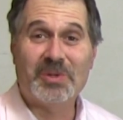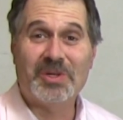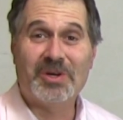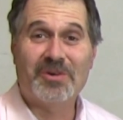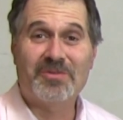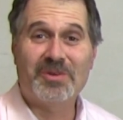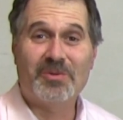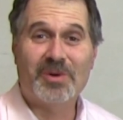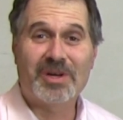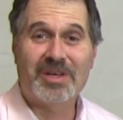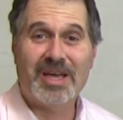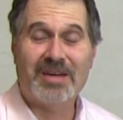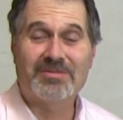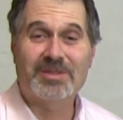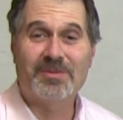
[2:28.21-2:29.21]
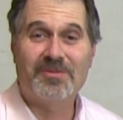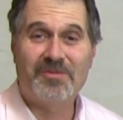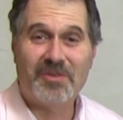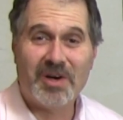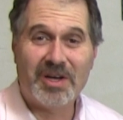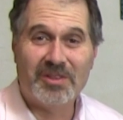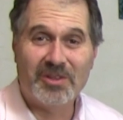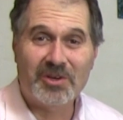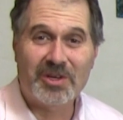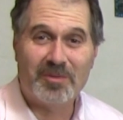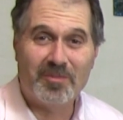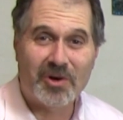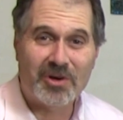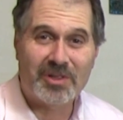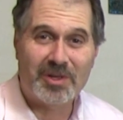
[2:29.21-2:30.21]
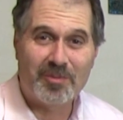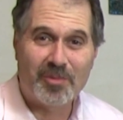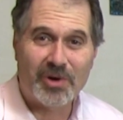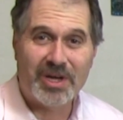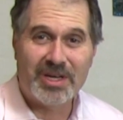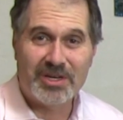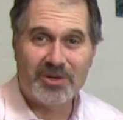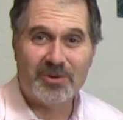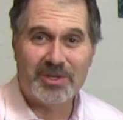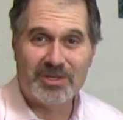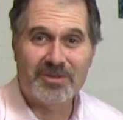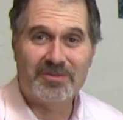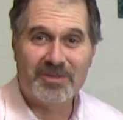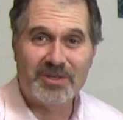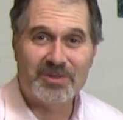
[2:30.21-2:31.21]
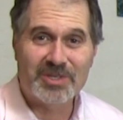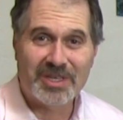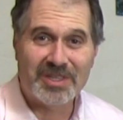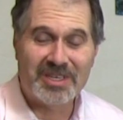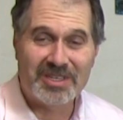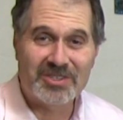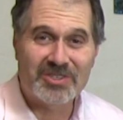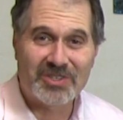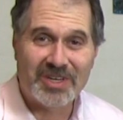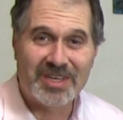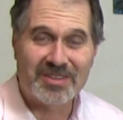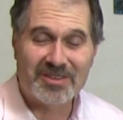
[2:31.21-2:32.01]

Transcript: You know, if you want to have some fun, look at Marlon Brando interviews on the internet.